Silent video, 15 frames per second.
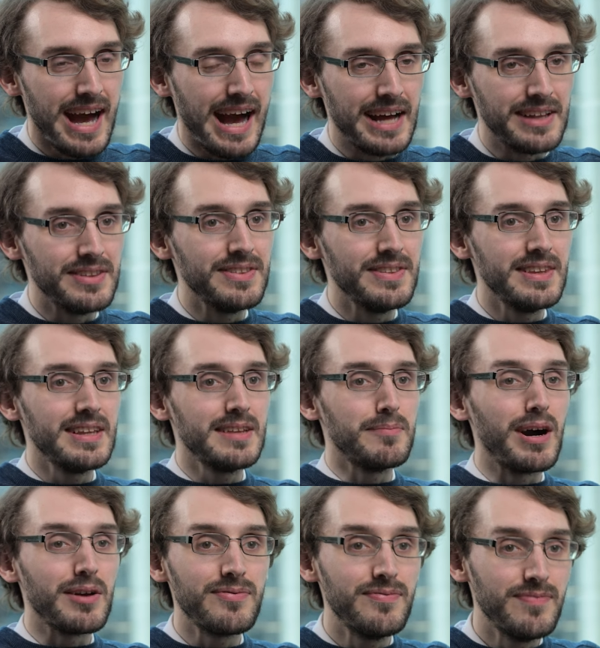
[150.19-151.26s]
And
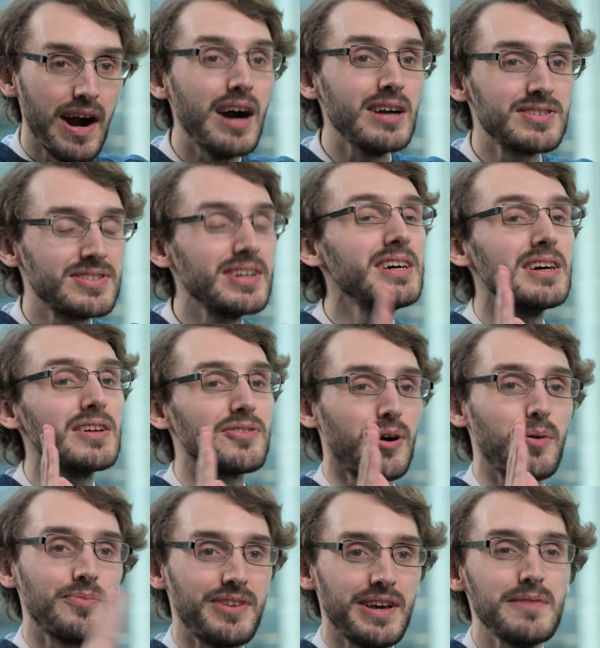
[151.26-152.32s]
my first
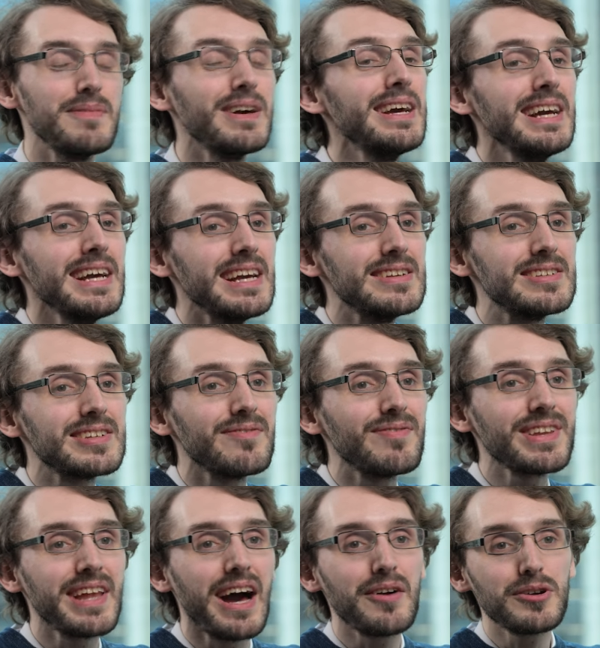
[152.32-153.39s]
top tip is
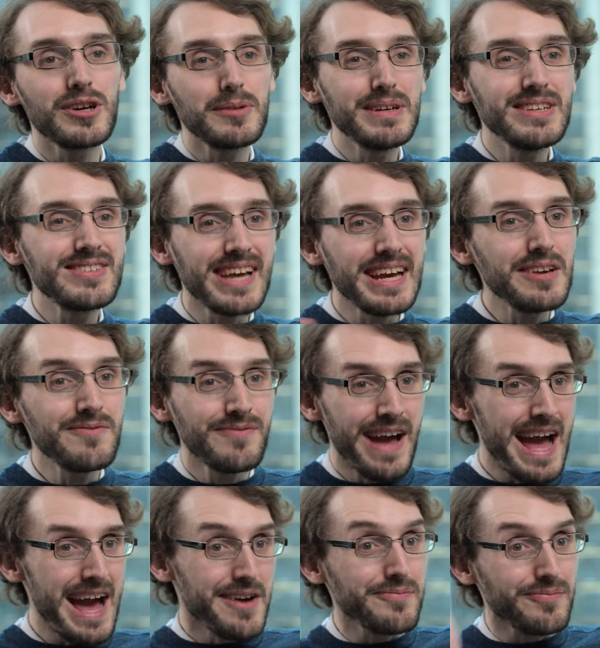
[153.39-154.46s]
something that I'm going to be saying for
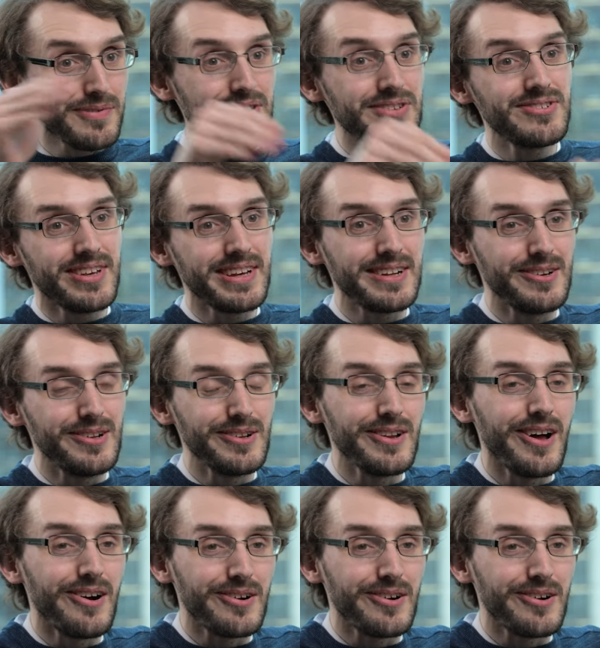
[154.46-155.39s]
every single